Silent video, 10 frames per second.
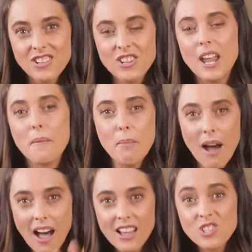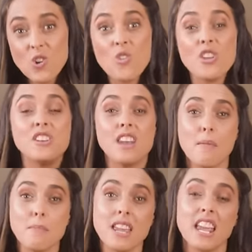to get past all the
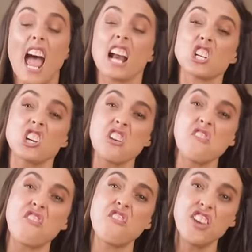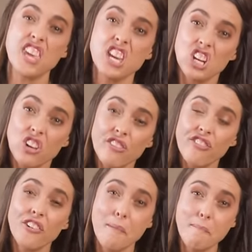numbing and actually feel
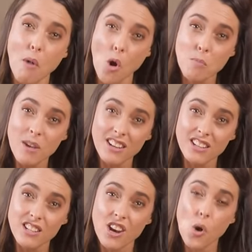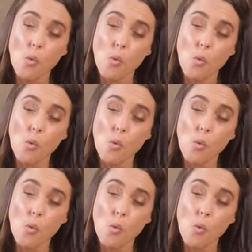for a moment